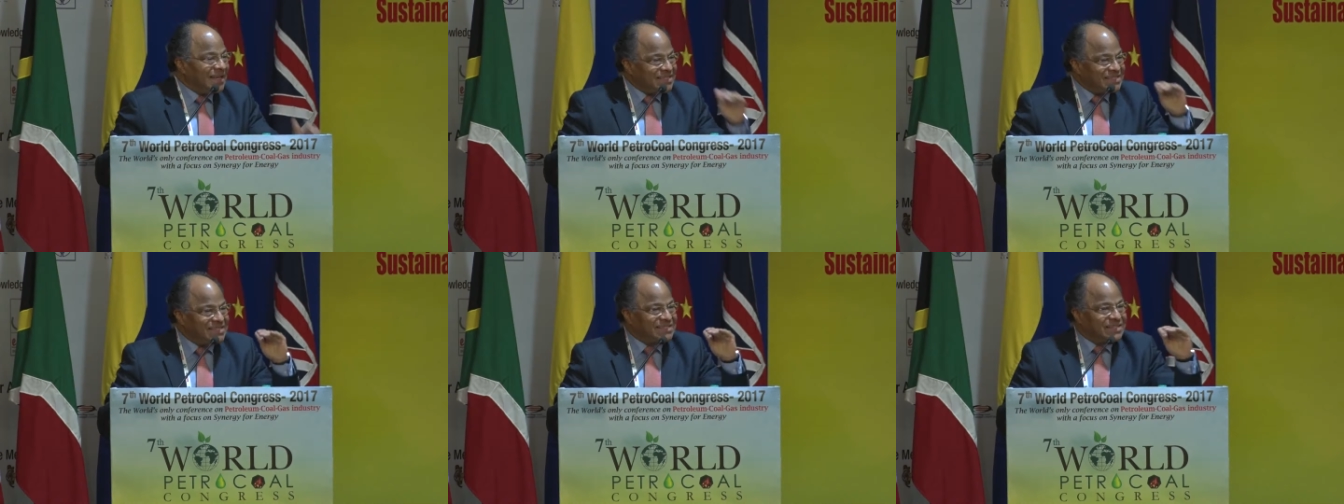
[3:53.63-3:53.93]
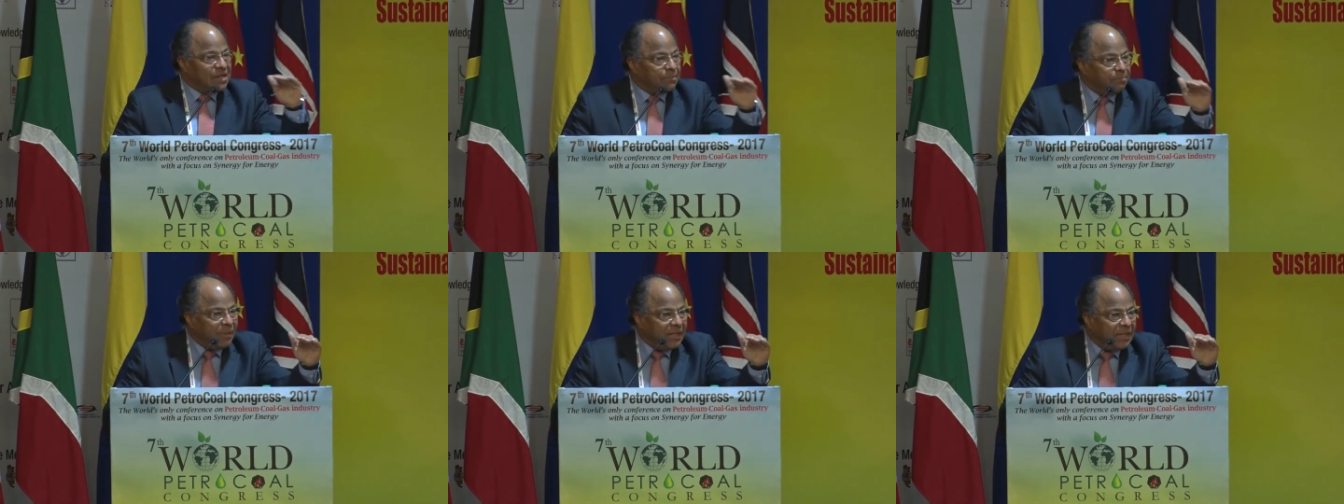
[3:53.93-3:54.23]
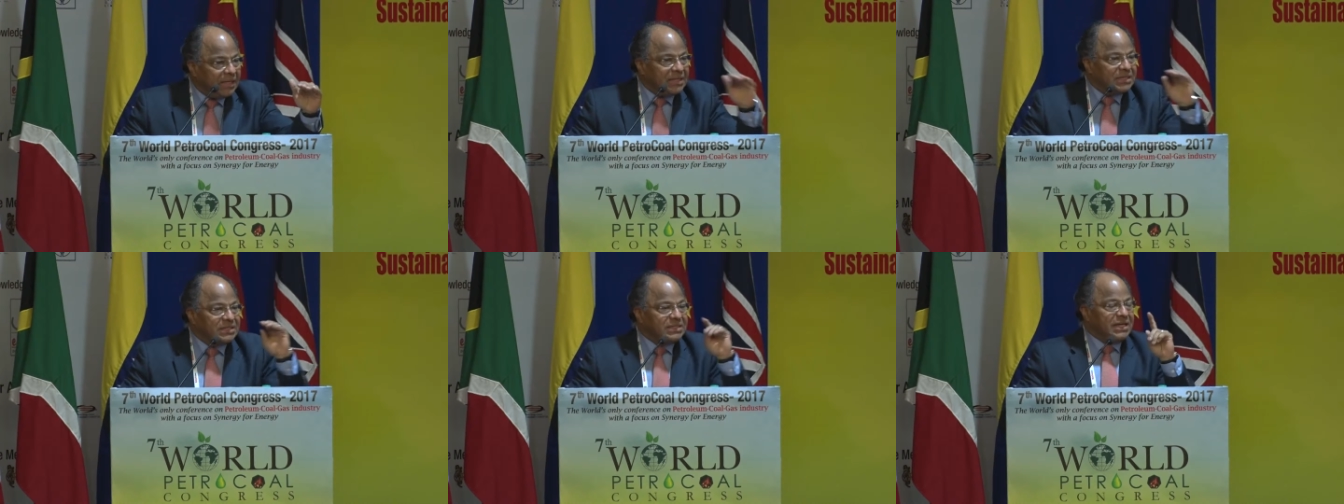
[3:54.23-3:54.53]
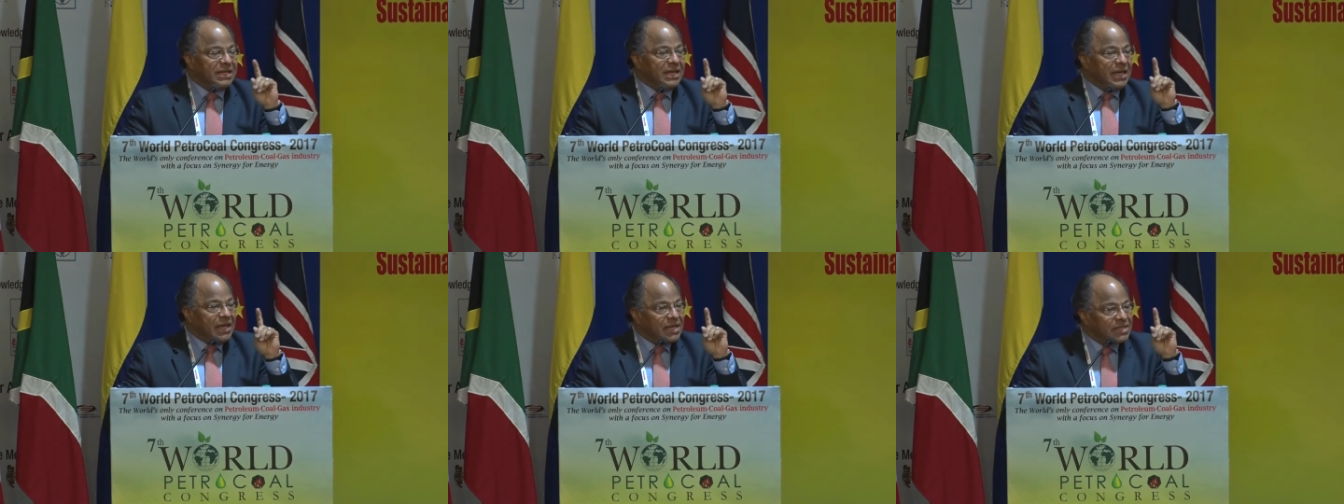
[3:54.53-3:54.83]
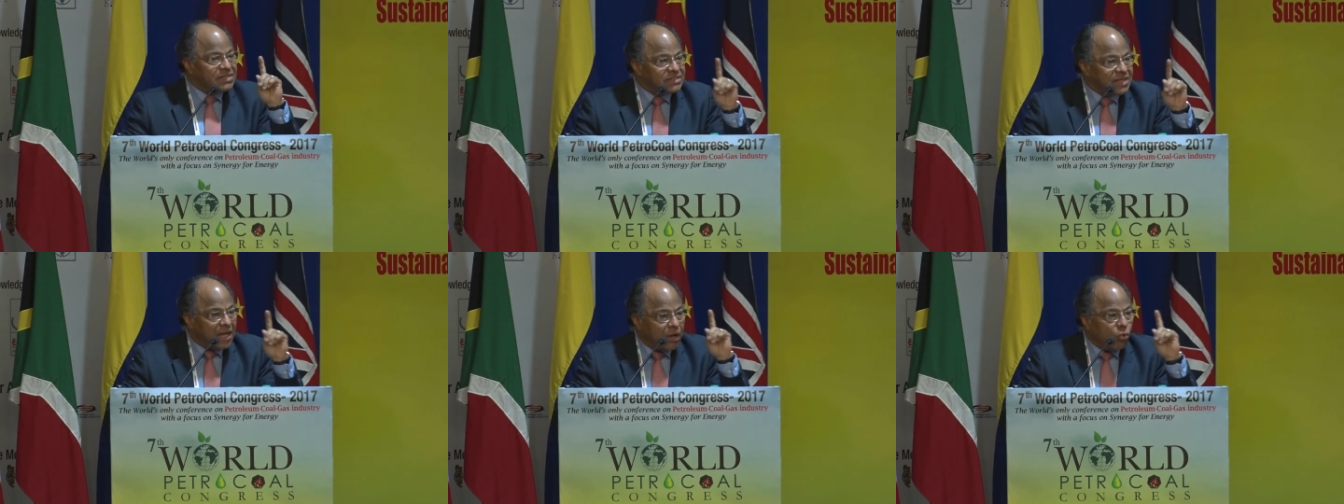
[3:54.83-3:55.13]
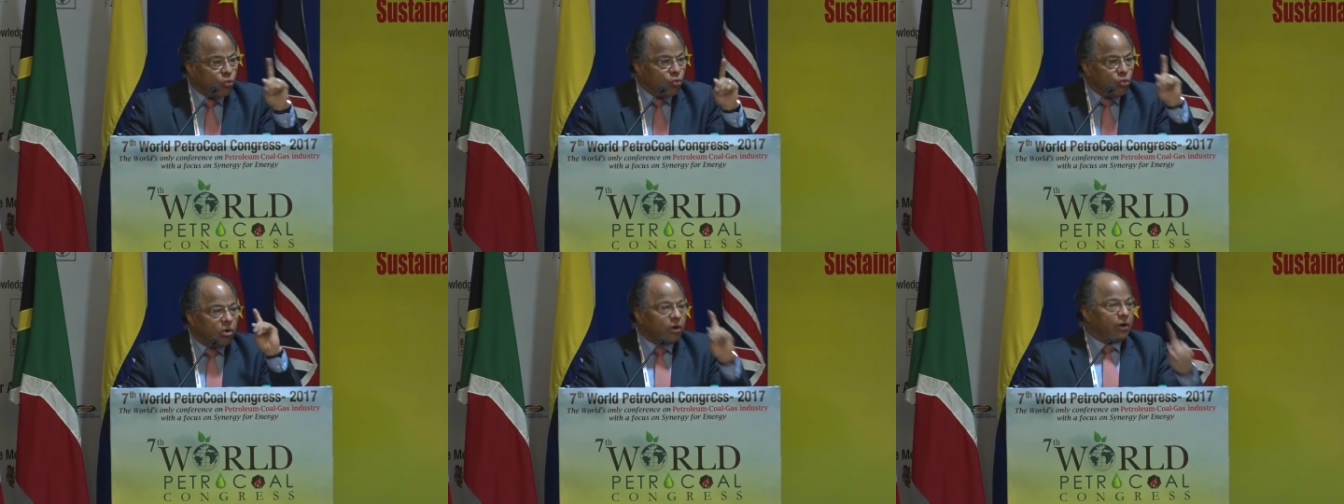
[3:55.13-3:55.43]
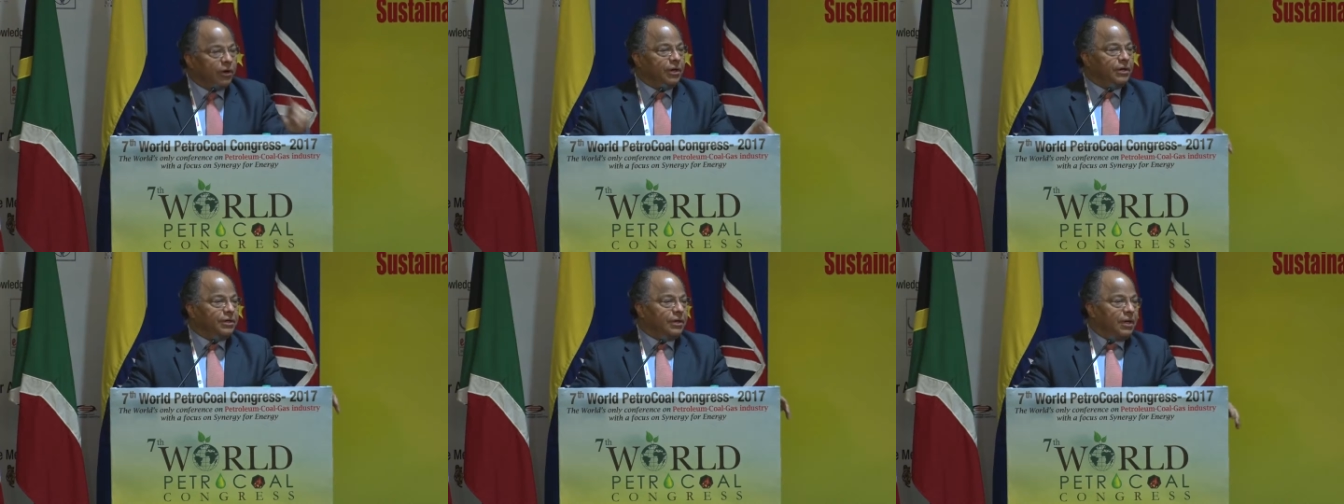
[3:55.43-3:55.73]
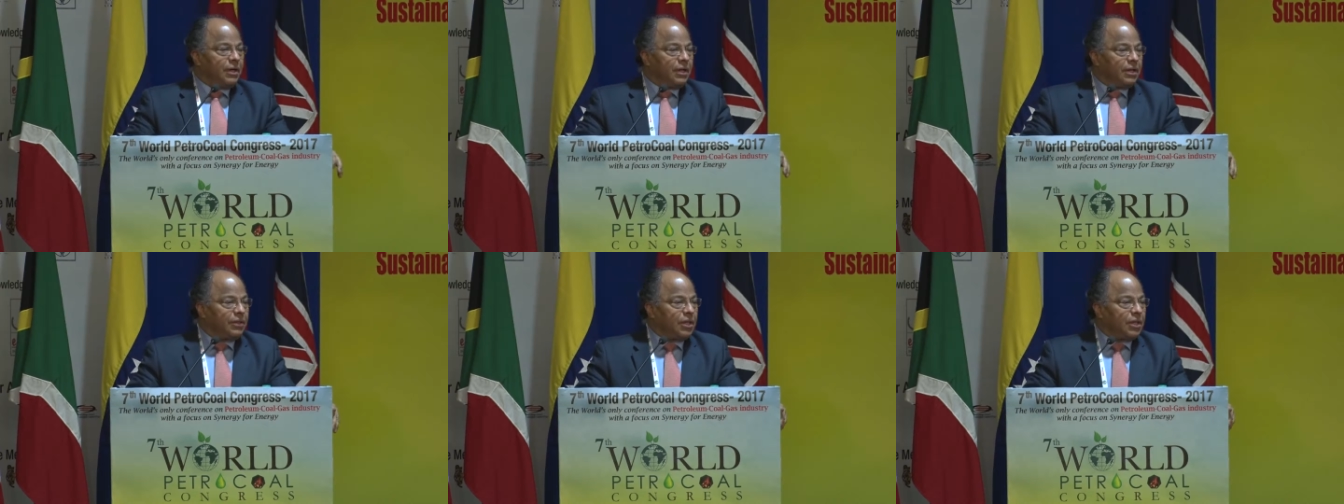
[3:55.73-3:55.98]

Stability is a word